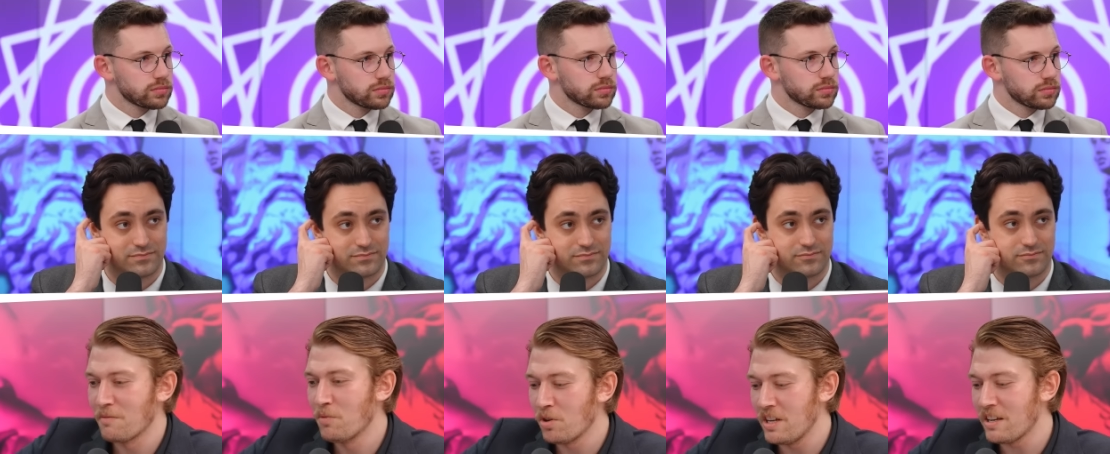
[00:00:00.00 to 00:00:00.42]
Speaker 1: the
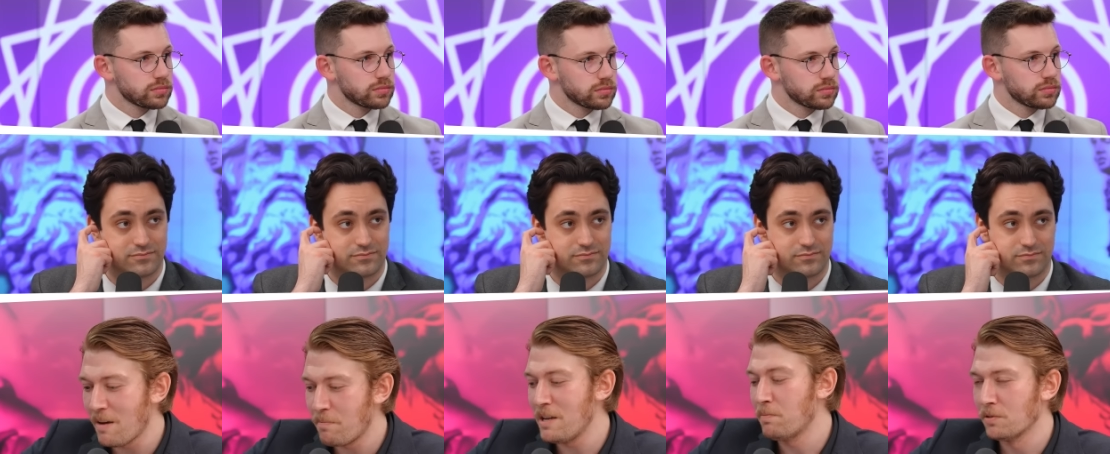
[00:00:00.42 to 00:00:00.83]
money,
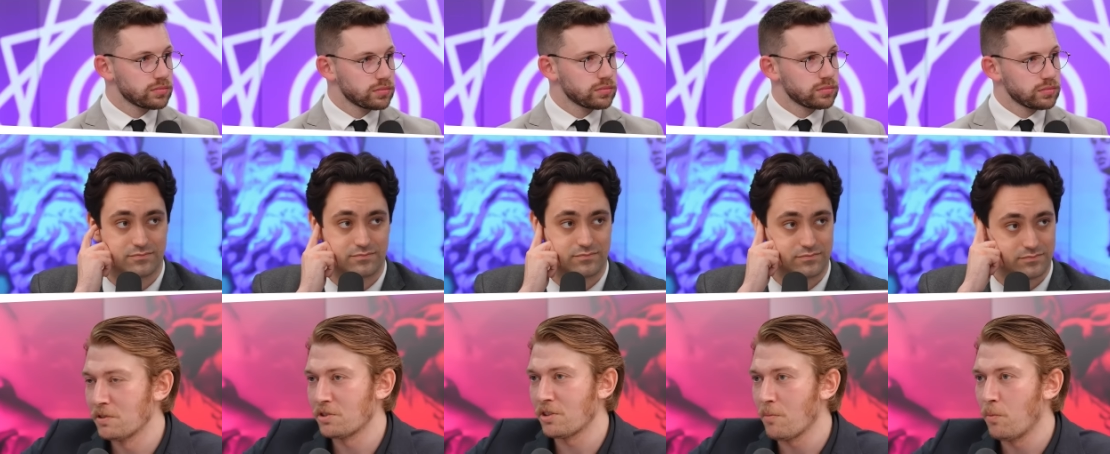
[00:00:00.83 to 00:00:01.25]
get people
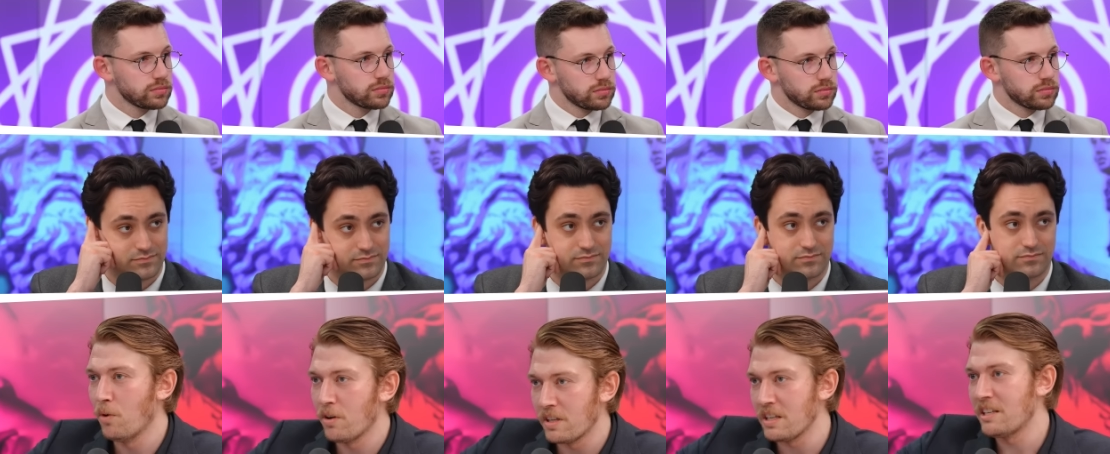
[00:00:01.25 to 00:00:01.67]
to stop
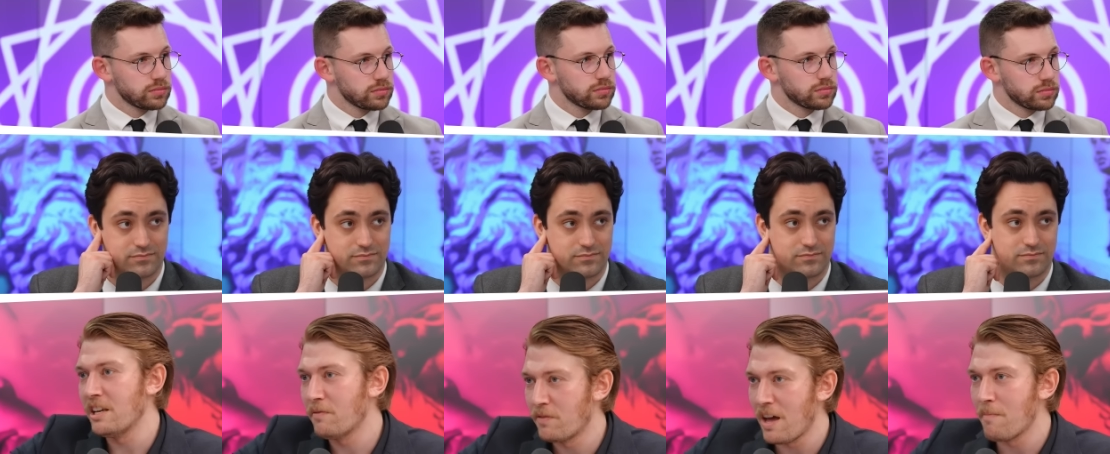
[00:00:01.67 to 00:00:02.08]
working,
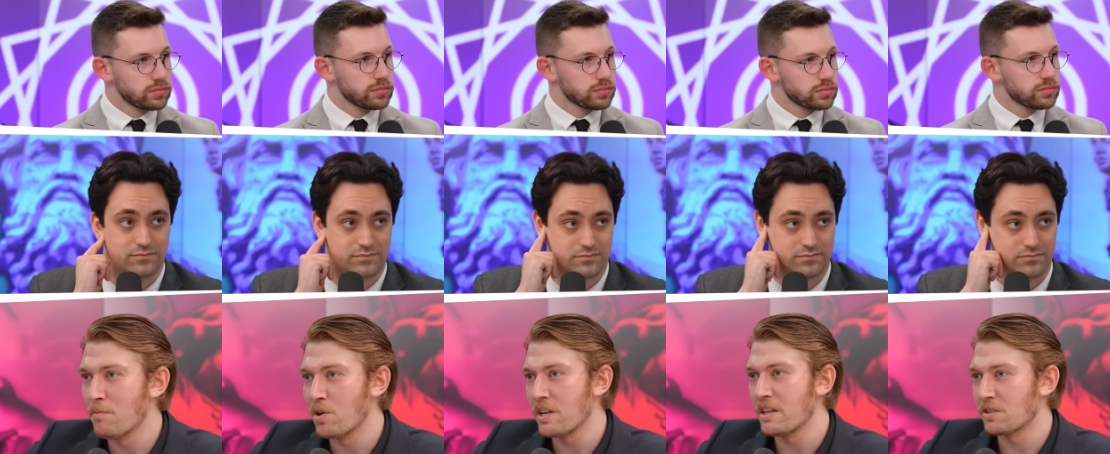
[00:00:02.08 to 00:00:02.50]
give them
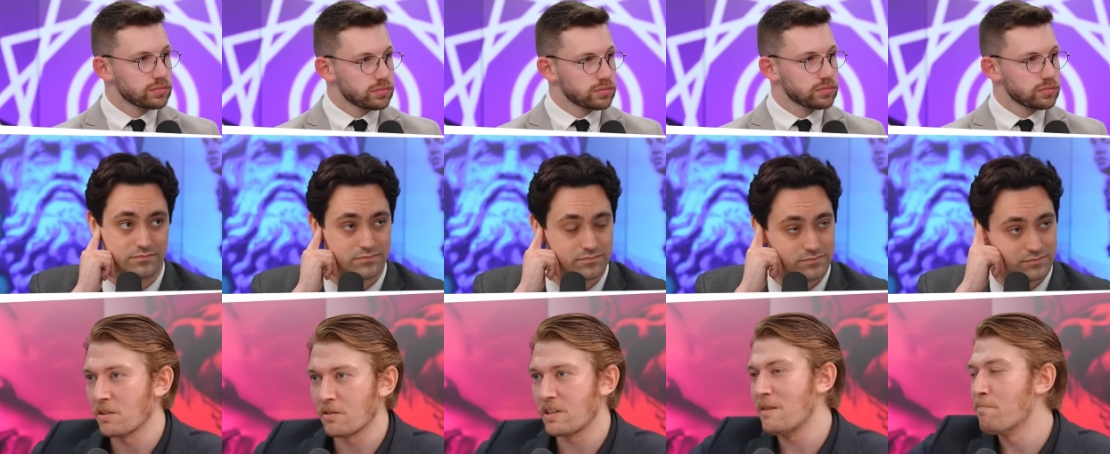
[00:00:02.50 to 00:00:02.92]
money so
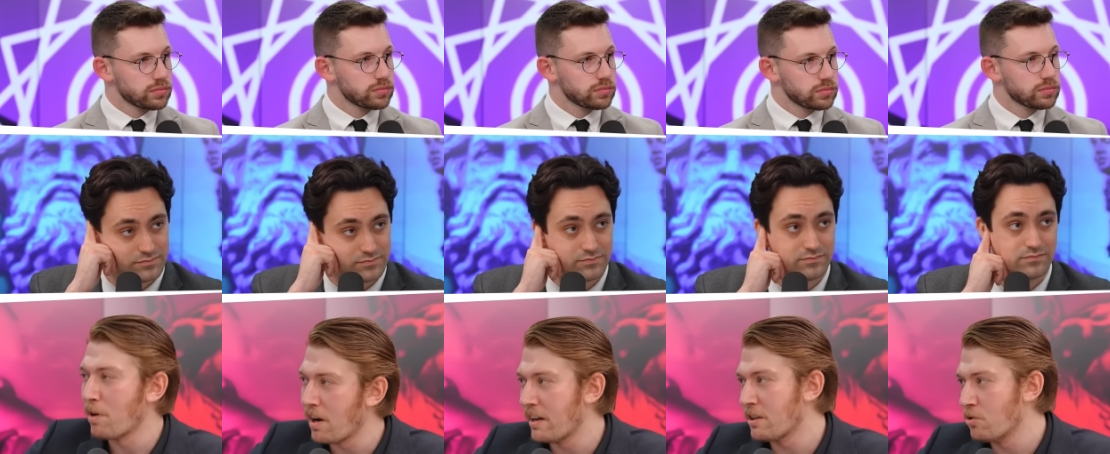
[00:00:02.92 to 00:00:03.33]
they'll keep
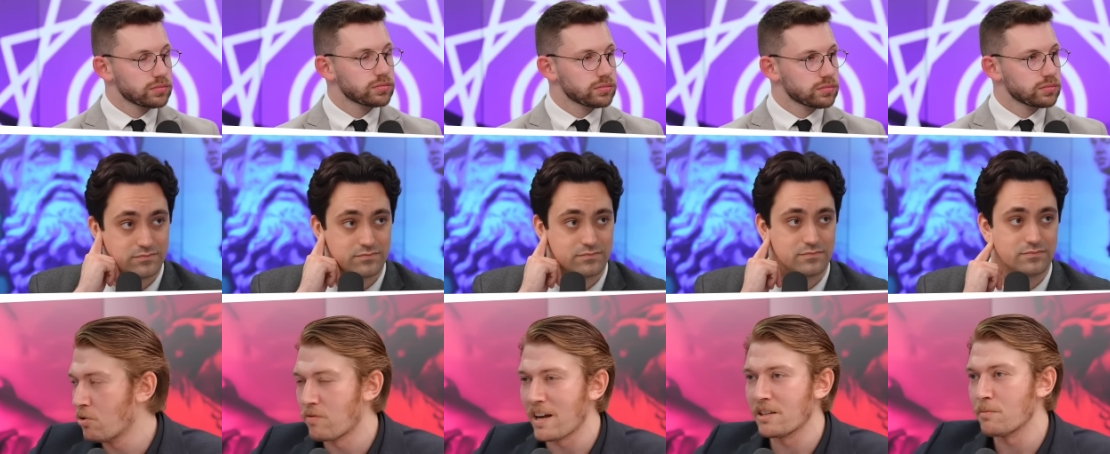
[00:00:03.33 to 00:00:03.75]
buying
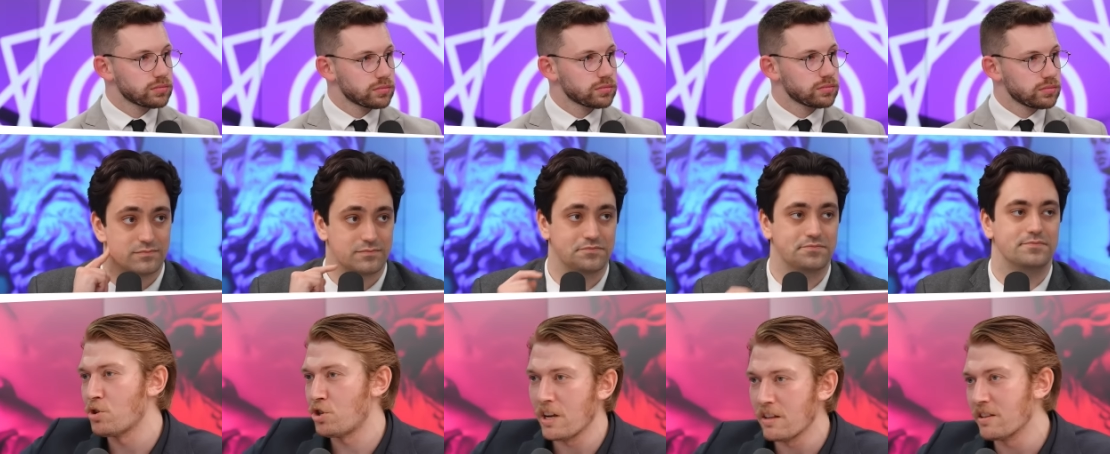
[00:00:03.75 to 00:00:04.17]
your random
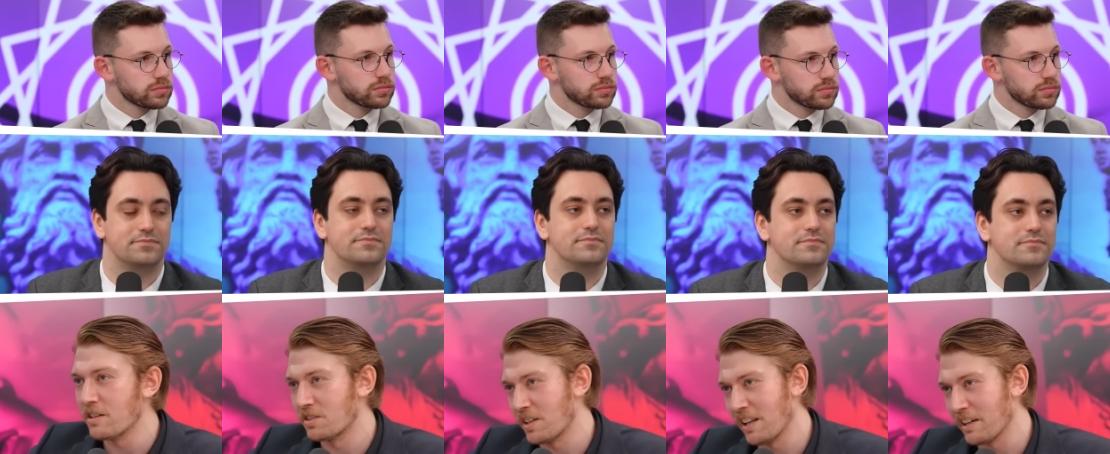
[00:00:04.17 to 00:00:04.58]
shit that
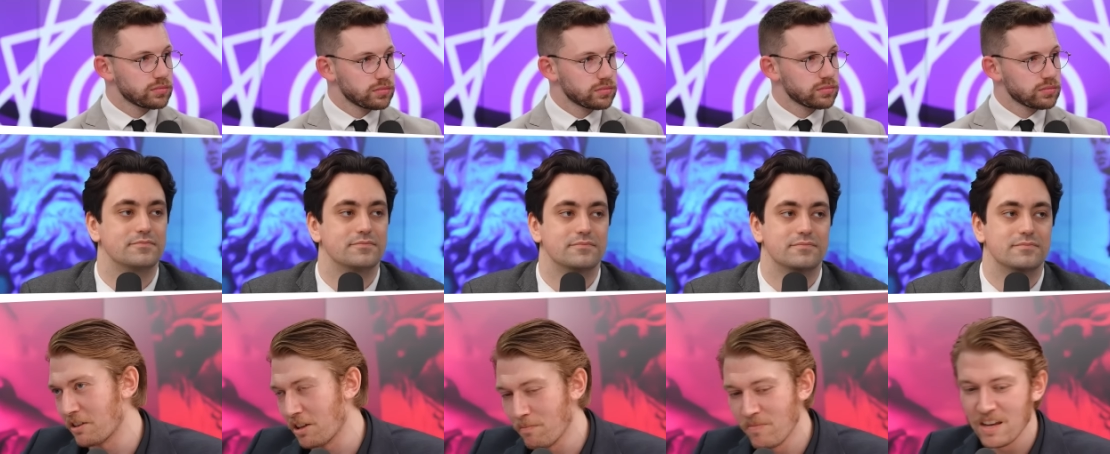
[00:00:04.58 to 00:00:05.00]
you're selling
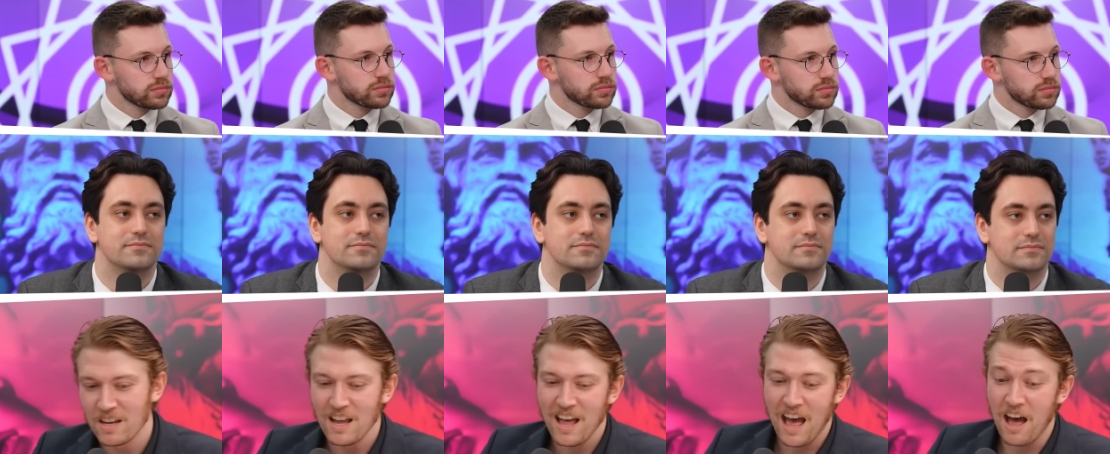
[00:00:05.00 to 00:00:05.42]
them.
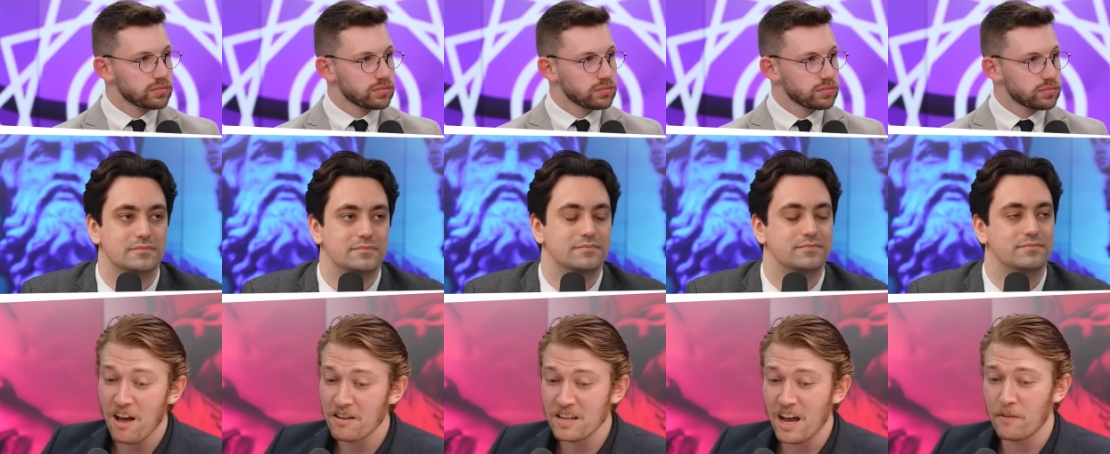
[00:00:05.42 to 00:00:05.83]

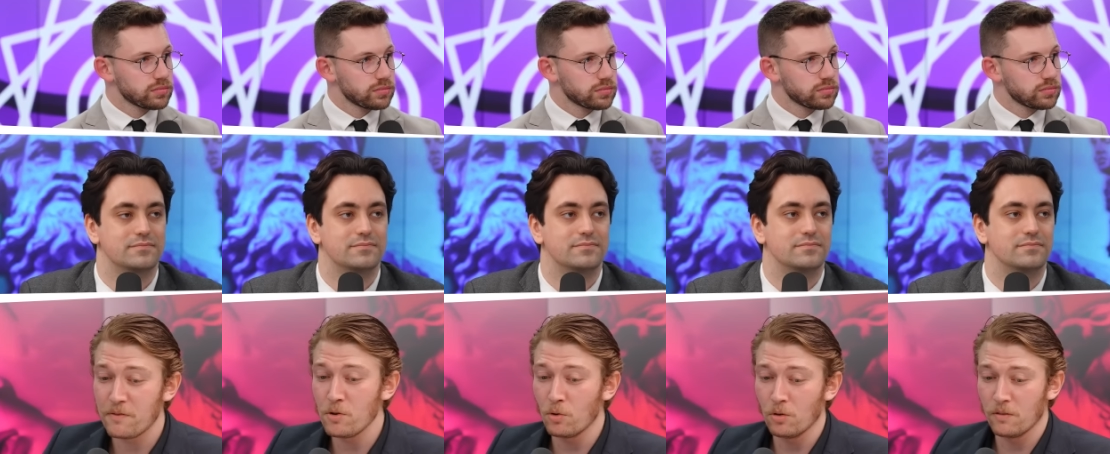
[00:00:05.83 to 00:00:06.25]
Uh, yeah,
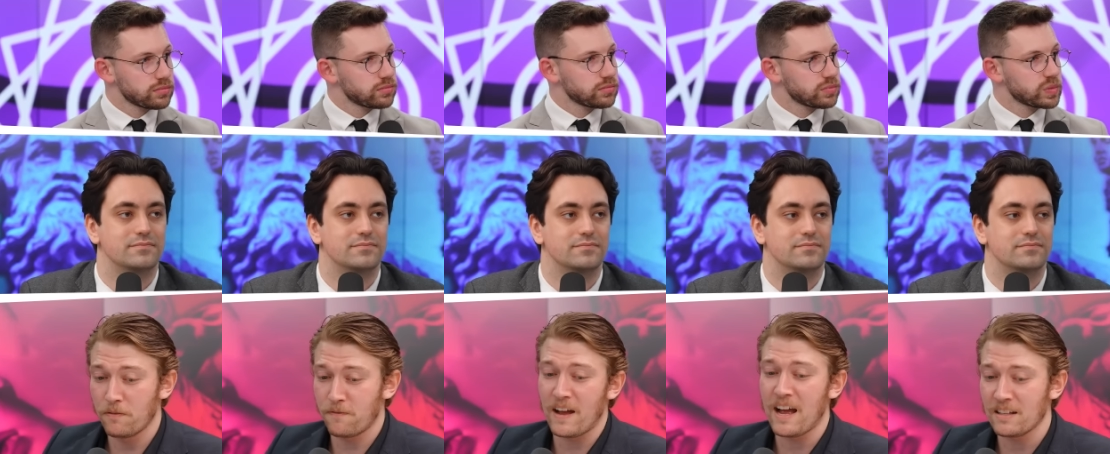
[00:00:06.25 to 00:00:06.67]
if you're
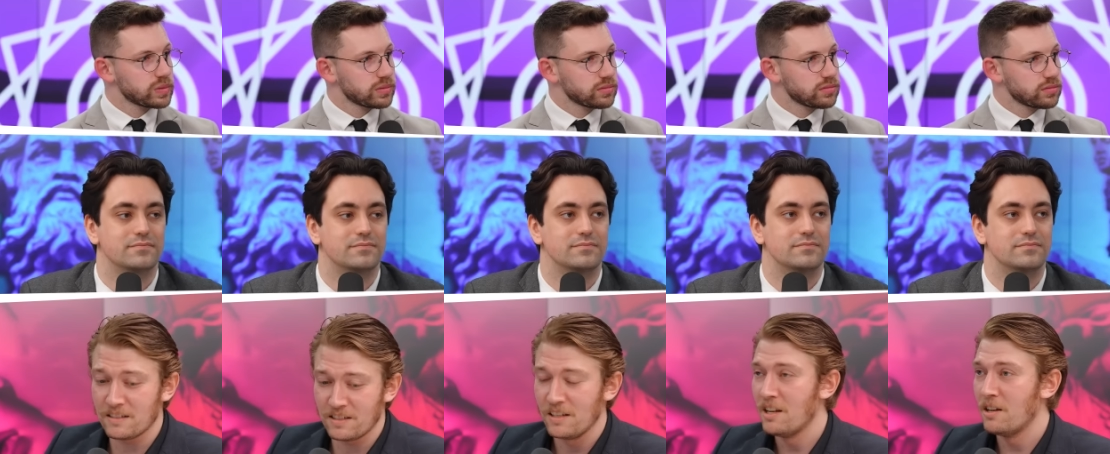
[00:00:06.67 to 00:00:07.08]
fat,